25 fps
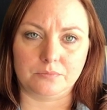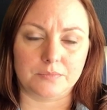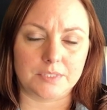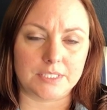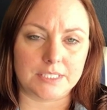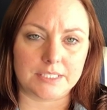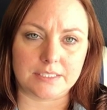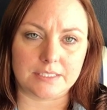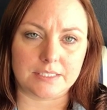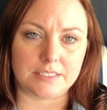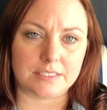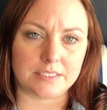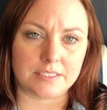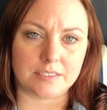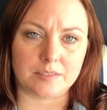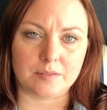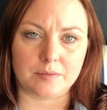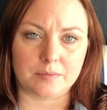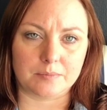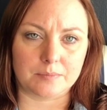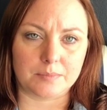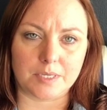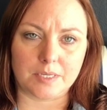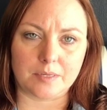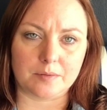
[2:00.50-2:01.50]
This isn't
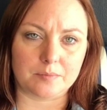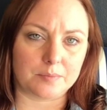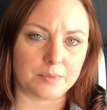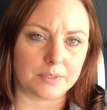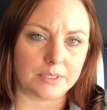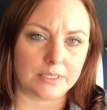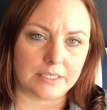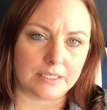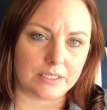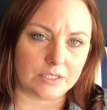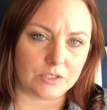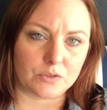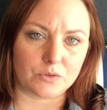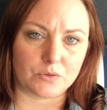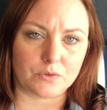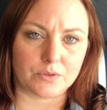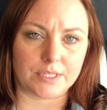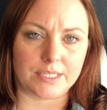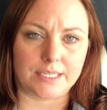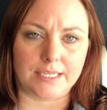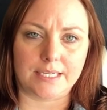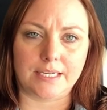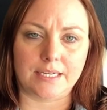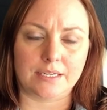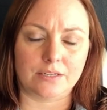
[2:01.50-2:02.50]
a political
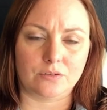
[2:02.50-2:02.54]
thing.